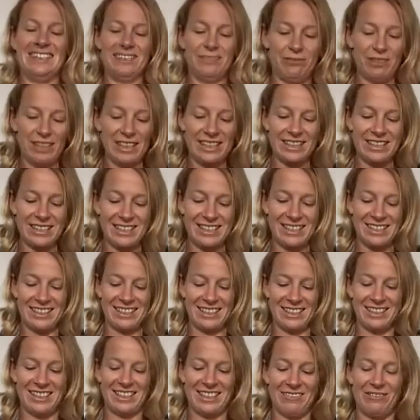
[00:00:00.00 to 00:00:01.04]
flex it,
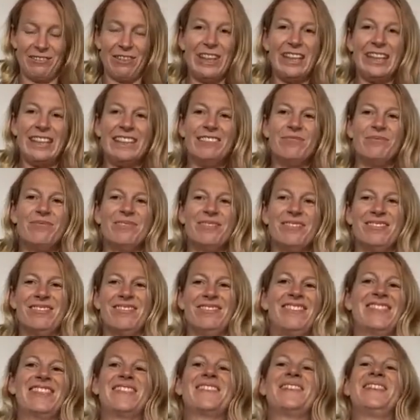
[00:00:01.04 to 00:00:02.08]
feet,
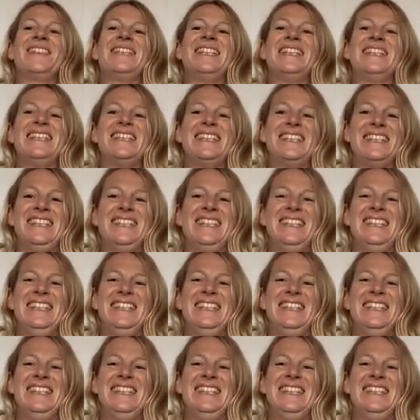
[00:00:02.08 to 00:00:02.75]
squeeze,